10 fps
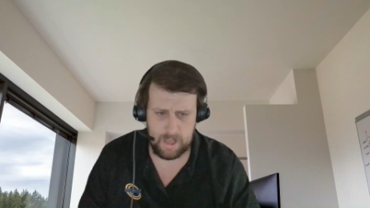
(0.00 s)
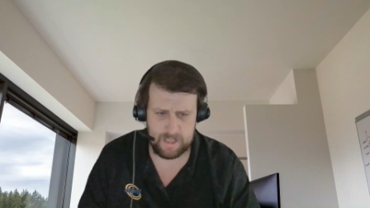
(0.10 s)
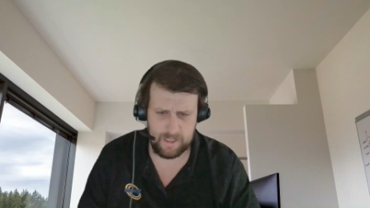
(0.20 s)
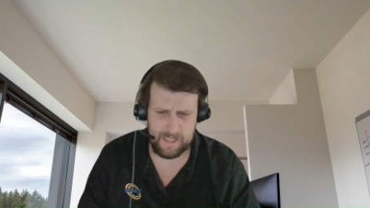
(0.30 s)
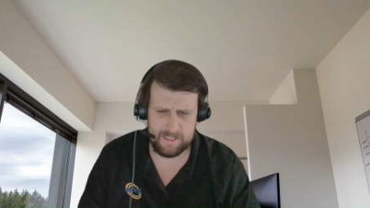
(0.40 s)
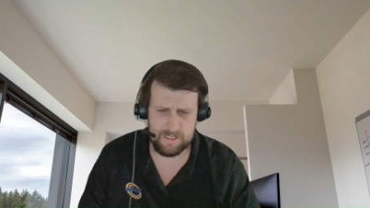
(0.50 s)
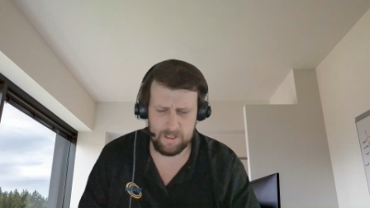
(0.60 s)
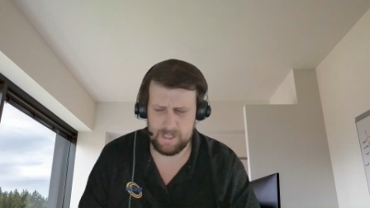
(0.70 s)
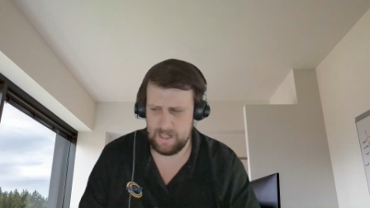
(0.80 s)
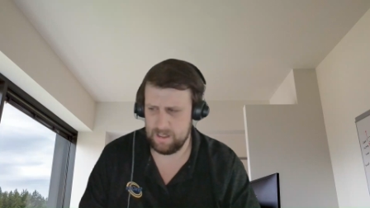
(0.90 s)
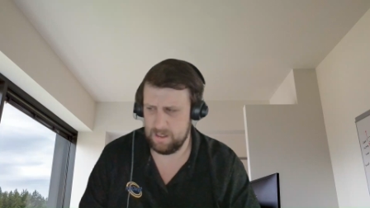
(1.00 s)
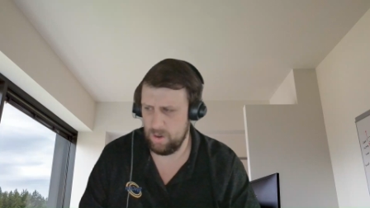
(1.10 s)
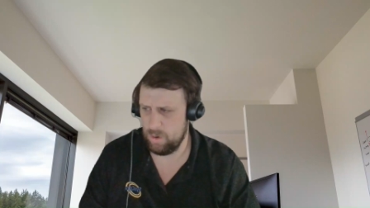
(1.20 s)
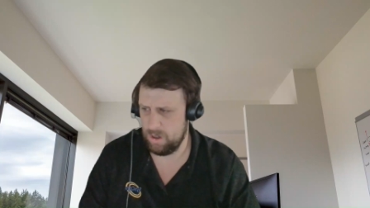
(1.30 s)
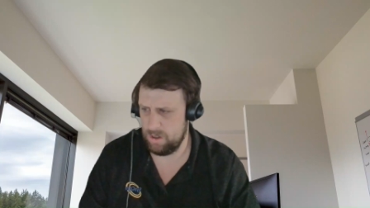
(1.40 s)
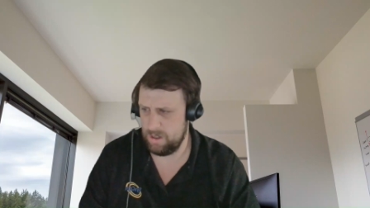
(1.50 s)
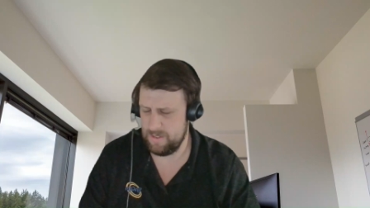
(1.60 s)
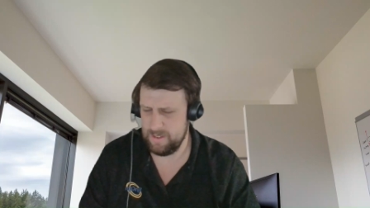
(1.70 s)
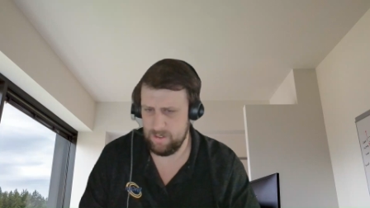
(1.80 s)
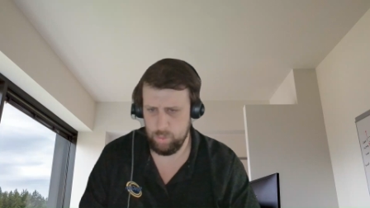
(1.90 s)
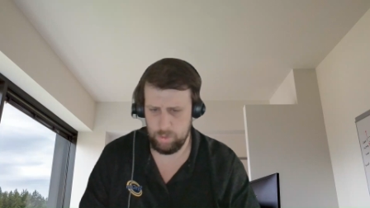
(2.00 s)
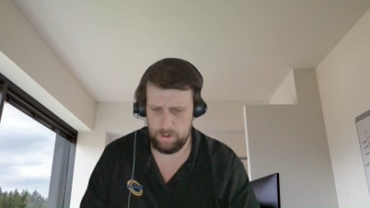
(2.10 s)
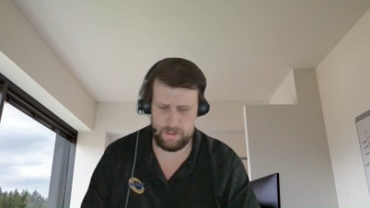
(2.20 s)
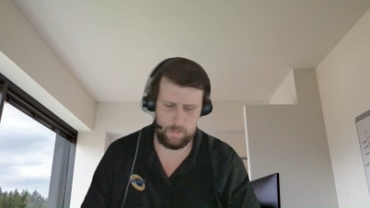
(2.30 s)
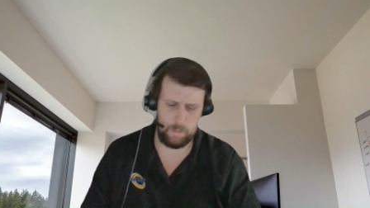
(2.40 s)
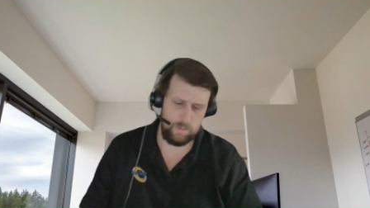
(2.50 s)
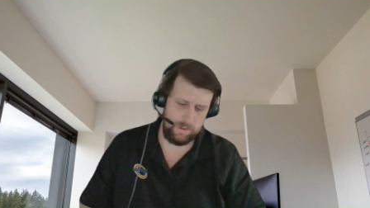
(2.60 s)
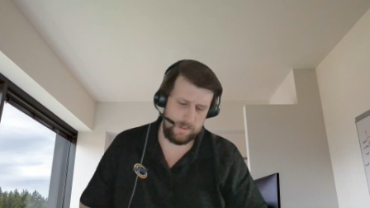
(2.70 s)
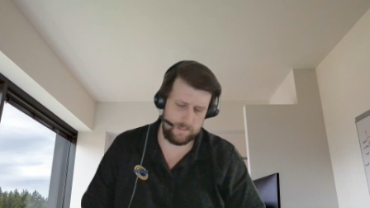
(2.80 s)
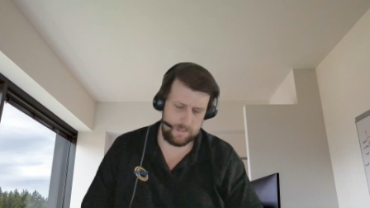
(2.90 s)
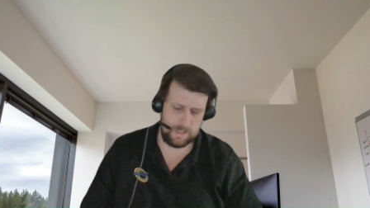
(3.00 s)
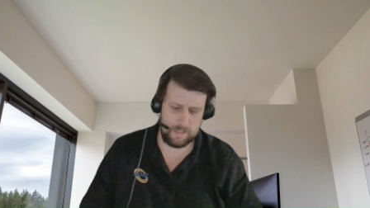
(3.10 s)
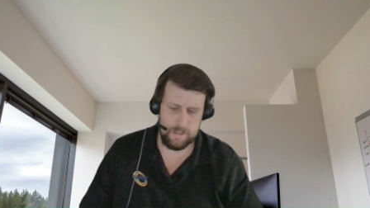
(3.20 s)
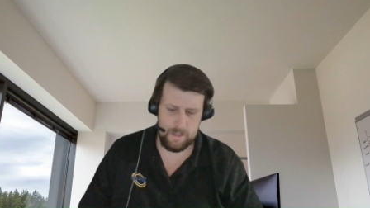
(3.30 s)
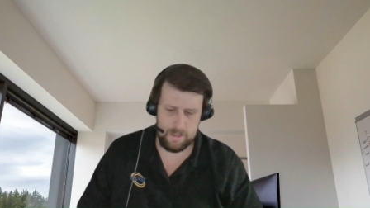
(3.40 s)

And the last thing I'll kind of go on, and this is one that we really see